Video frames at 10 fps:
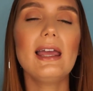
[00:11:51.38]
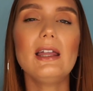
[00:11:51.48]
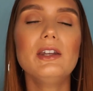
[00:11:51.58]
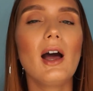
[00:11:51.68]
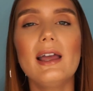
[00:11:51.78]

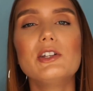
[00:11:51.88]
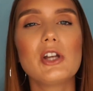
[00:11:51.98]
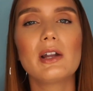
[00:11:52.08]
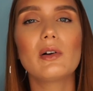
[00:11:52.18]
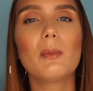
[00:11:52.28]
not in
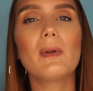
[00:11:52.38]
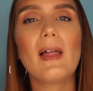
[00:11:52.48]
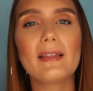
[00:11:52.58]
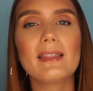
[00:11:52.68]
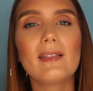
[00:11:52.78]
general, but
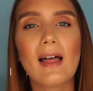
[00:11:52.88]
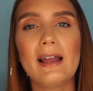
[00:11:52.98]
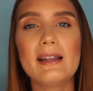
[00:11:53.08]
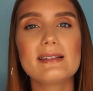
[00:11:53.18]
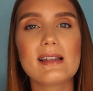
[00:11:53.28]
like the
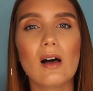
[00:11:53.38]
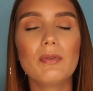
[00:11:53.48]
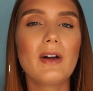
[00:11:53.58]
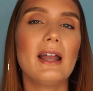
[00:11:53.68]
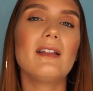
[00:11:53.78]
line
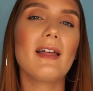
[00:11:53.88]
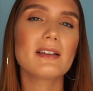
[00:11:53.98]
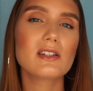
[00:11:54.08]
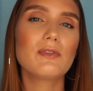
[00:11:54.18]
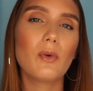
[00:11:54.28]
itself, kind of like
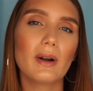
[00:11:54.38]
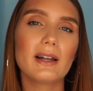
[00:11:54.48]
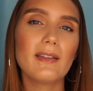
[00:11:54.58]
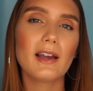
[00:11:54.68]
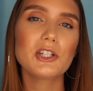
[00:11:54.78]
Sephora
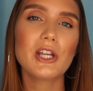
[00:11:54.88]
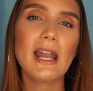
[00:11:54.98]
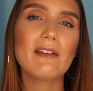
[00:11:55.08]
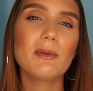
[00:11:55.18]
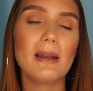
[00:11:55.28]
collection.
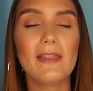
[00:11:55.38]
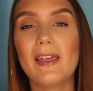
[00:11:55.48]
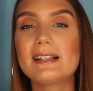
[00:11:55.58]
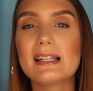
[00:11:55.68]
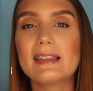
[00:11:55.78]
Everybody
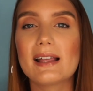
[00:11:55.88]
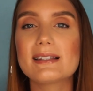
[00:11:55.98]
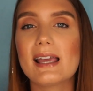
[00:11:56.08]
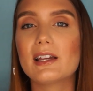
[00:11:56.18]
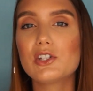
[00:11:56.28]
thinks that that's
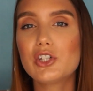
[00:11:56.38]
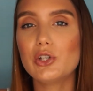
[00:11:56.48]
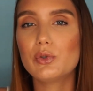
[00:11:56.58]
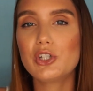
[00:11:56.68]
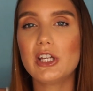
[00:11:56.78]
like
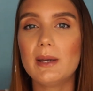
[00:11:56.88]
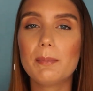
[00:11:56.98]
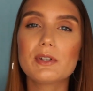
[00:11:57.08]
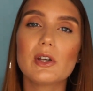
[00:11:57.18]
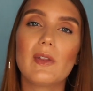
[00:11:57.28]
too cheap,
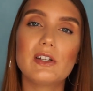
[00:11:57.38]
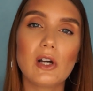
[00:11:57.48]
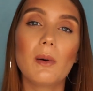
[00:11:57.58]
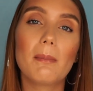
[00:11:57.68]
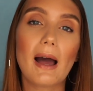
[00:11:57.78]
so they
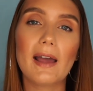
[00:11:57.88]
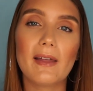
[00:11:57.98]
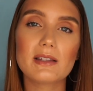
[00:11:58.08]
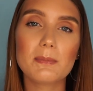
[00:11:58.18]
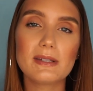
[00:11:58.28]
don't buy
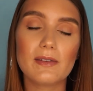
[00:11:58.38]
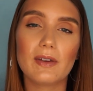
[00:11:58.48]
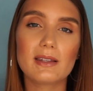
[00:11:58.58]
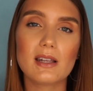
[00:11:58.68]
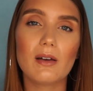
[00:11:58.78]
that
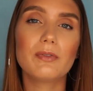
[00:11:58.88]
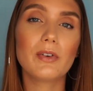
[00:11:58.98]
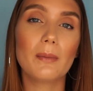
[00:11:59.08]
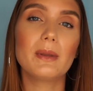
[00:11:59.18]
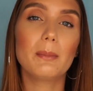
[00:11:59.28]
specific stuff
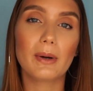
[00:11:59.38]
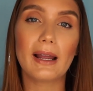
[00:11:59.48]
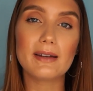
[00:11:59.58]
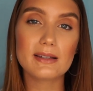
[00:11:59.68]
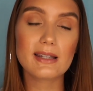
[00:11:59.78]
from the
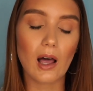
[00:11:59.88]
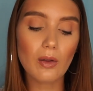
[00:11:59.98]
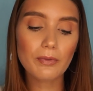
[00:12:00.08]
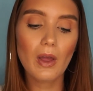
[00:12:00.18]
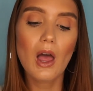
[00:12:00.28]
brand
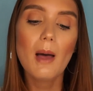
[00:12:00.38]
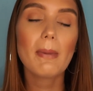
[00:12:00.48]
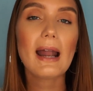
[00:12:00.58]
itself. But